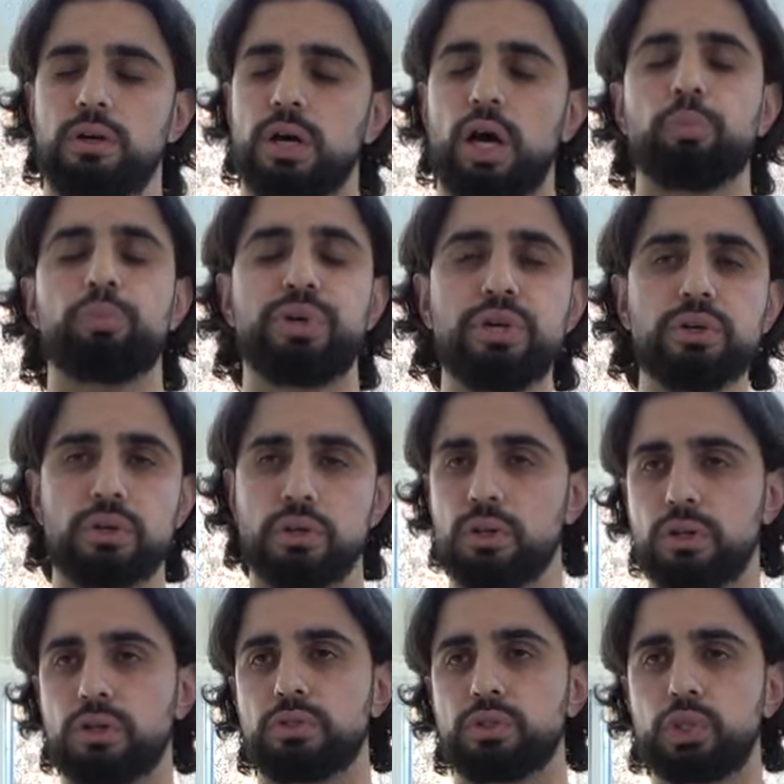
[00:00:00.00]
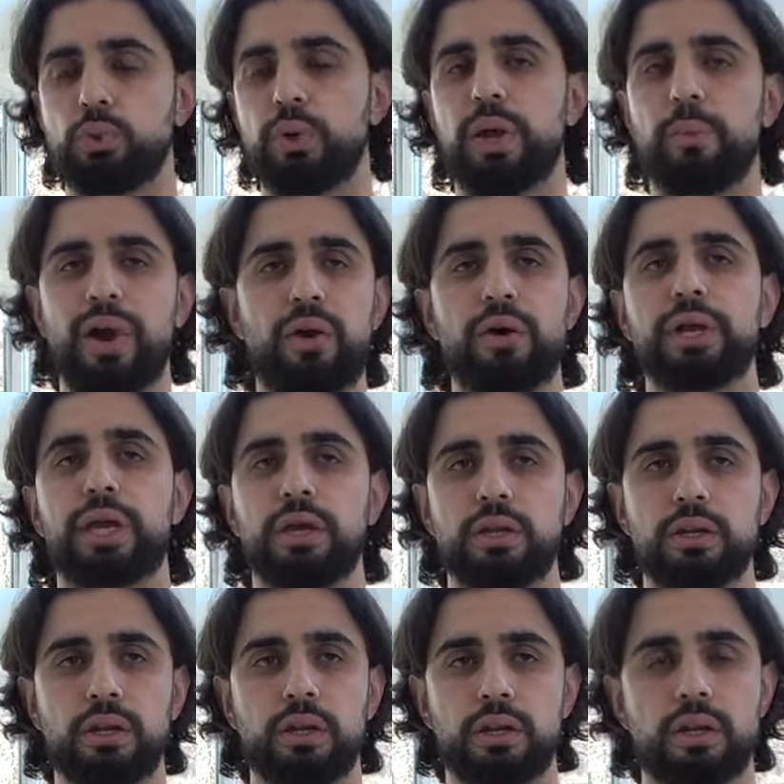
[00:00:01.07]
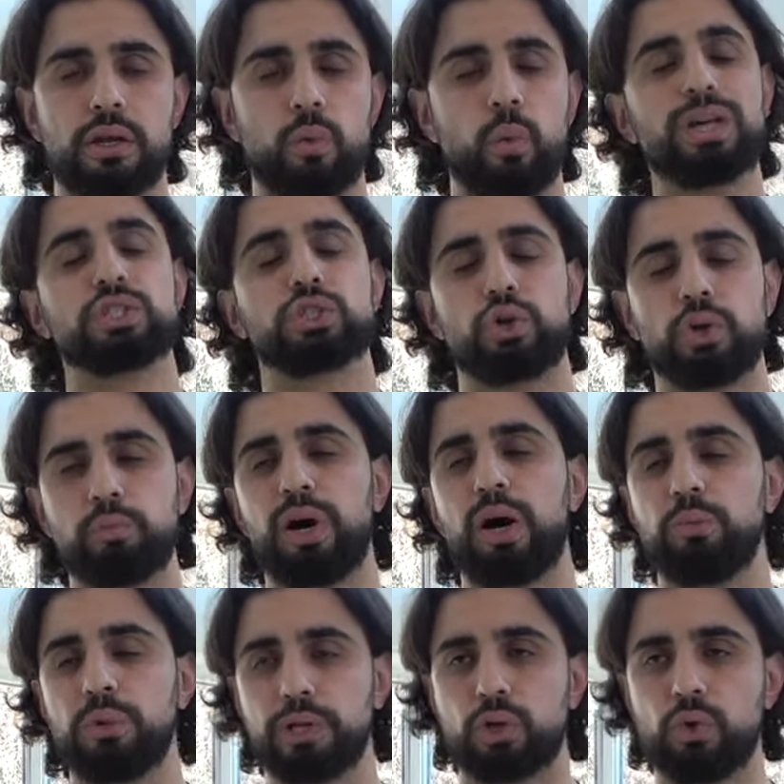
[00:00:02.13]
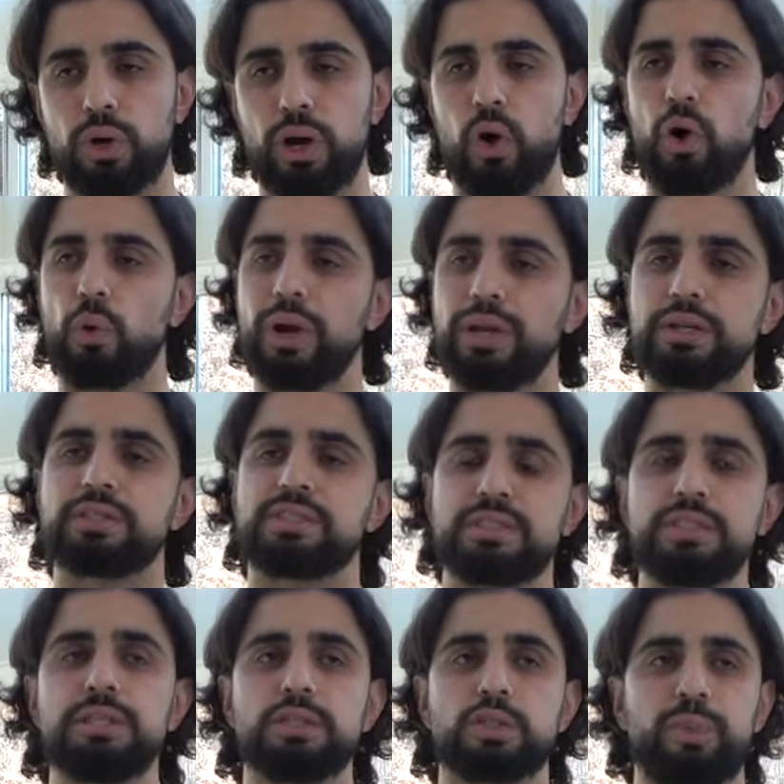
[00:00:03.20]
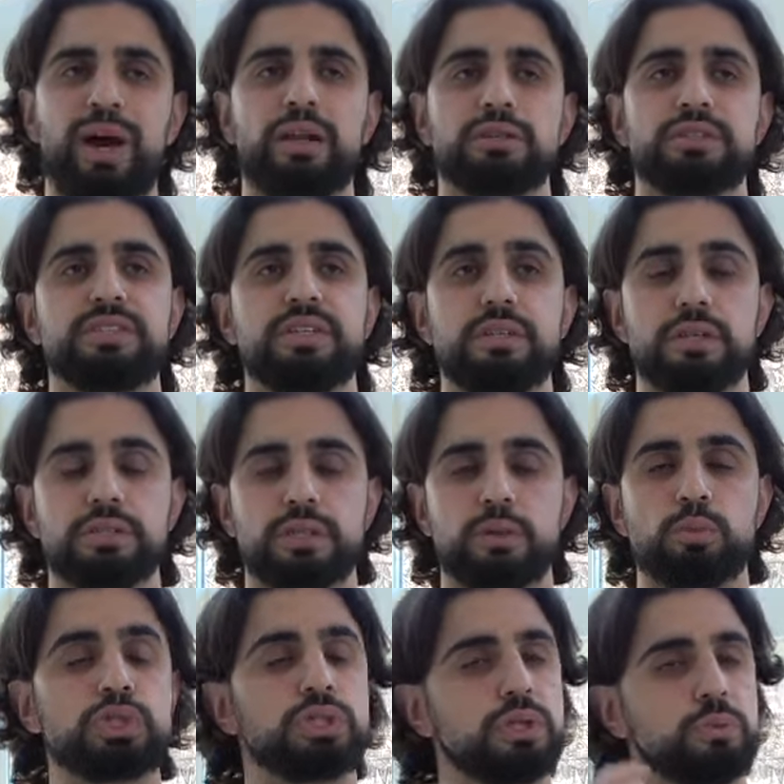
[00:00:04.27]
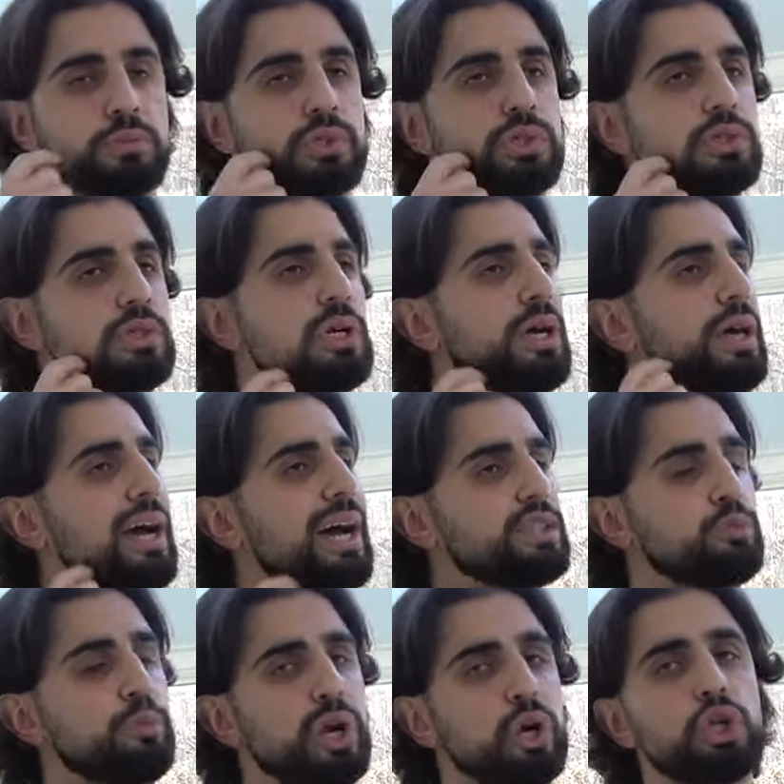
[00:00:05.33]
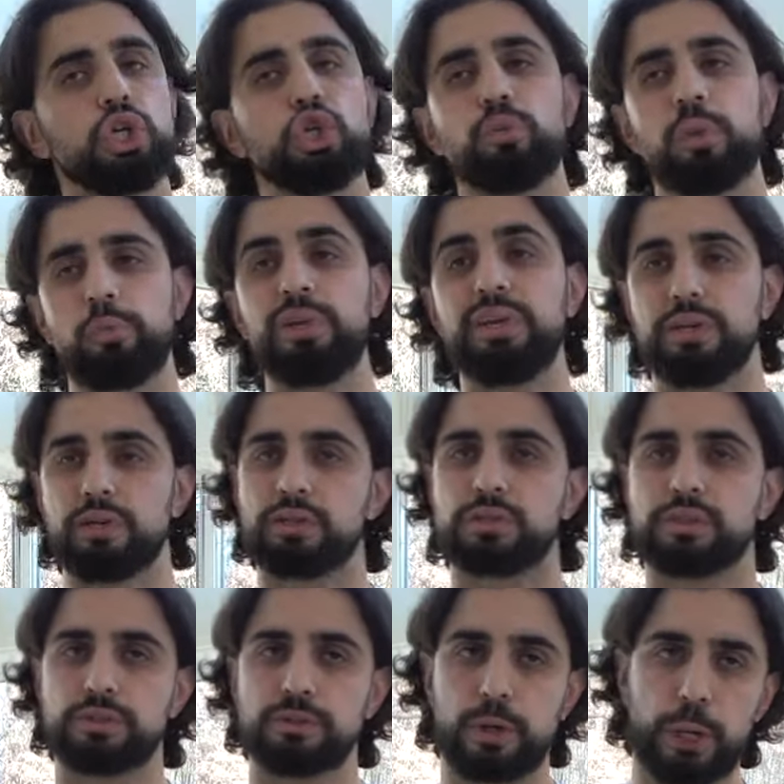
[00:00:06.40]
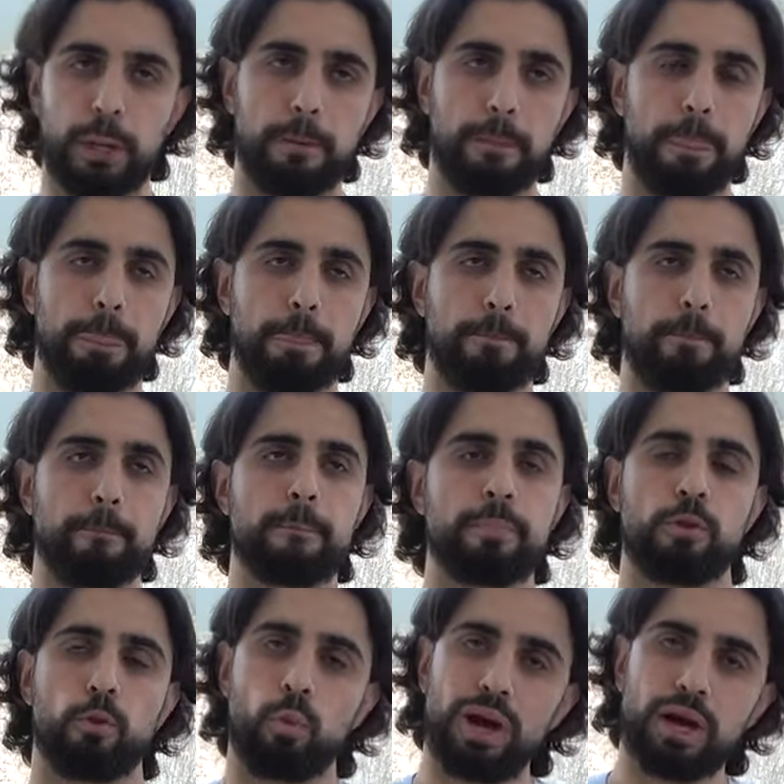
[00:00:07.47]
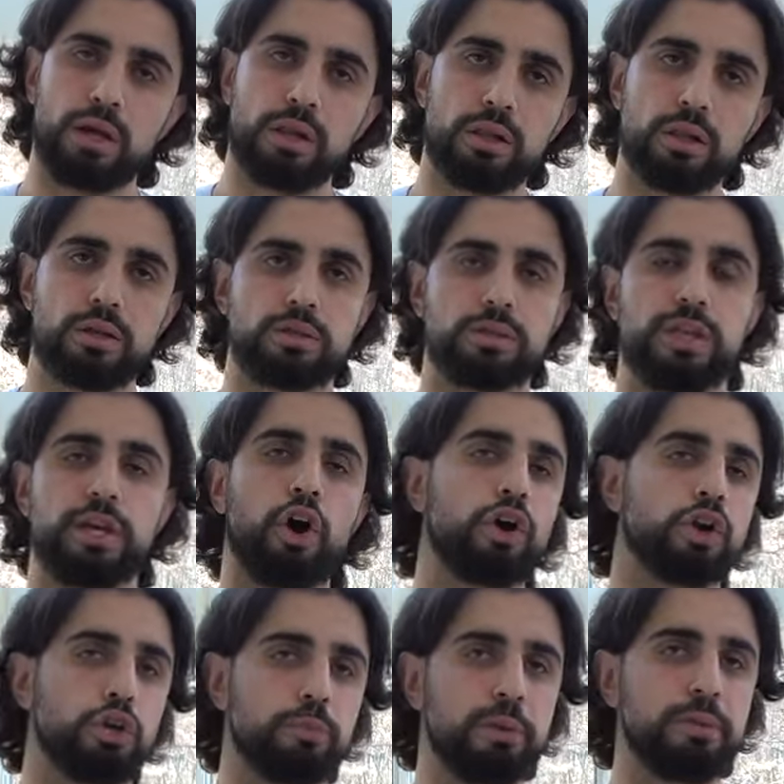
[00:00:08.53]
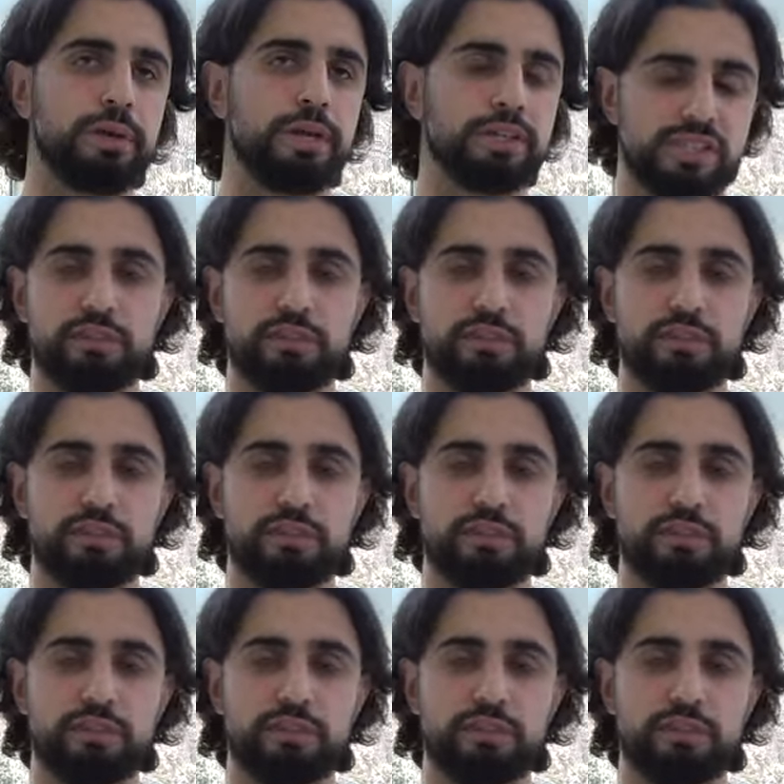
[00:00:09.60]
appeal to an American Western public who already sees Palestinians and Muslims as barely human beings. Well, they are human beings